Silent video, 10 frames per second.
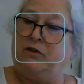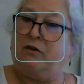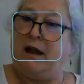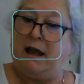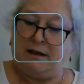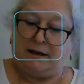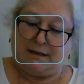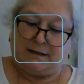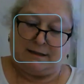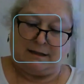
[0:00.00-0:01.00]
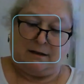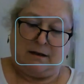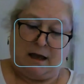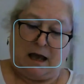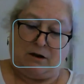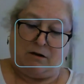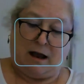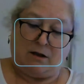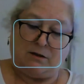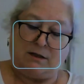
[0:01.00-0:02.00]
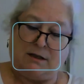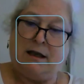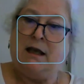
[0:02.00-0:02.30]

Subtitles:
your hand lens at your house.